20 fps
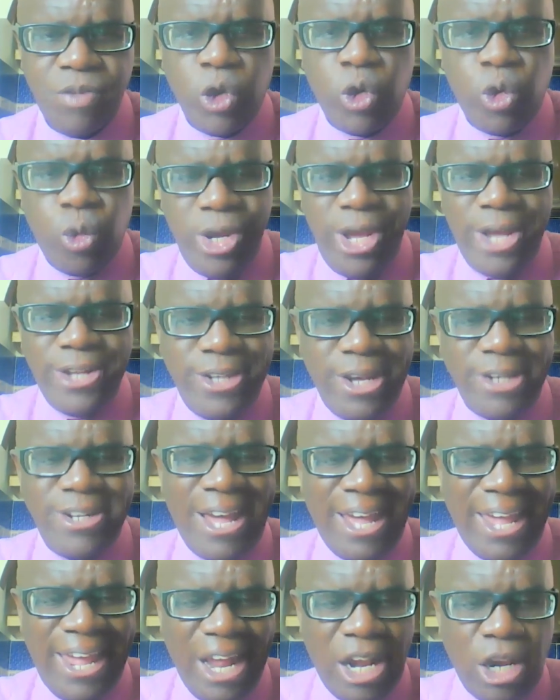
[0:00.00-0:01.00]
created
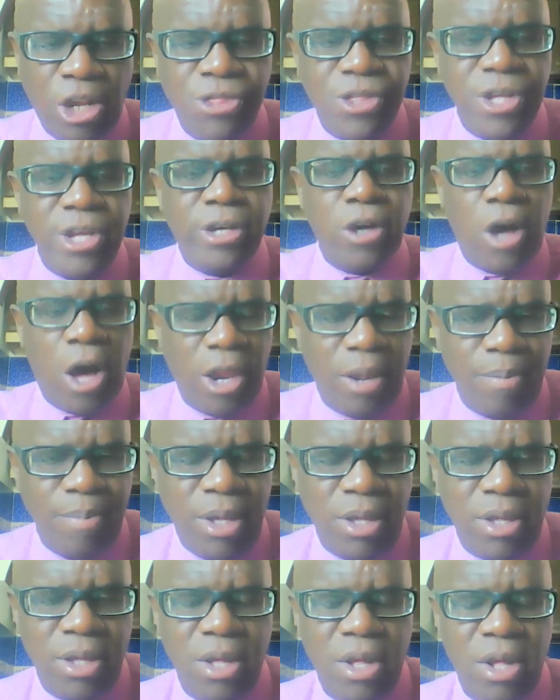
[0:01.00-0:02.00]
a healthy
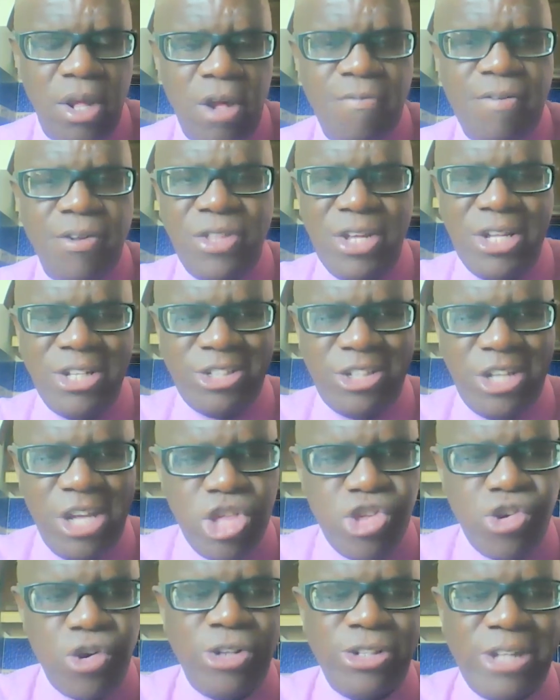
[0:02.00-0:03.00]
economy for these
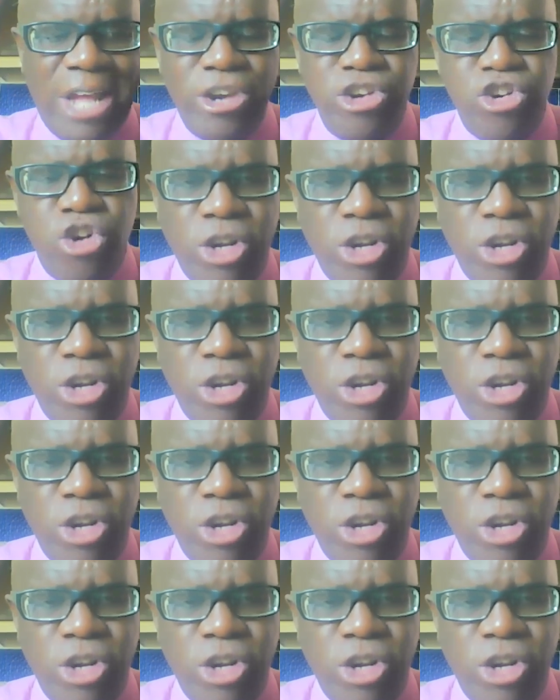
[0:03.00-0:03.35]
teachers and